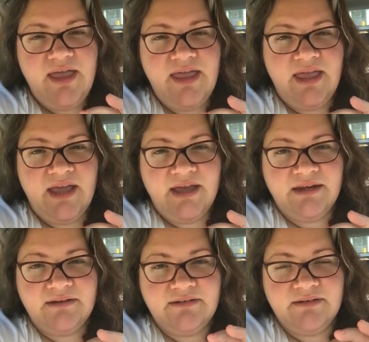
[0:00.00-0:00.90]

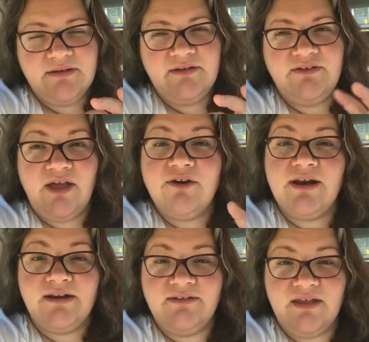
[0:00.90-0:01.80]
and Saturday
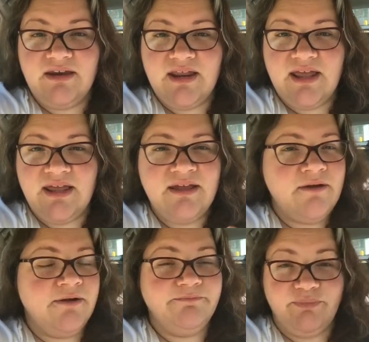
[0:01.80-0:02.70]
and Sunday,
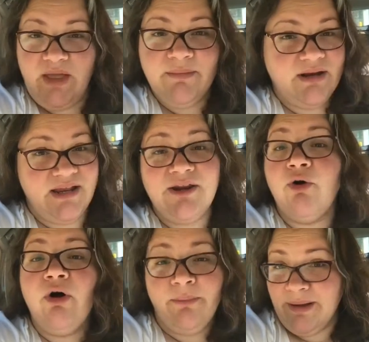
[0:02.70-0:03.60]
I'm going to eat
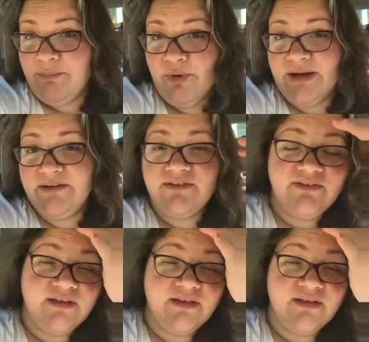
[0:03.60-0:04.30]
all my points.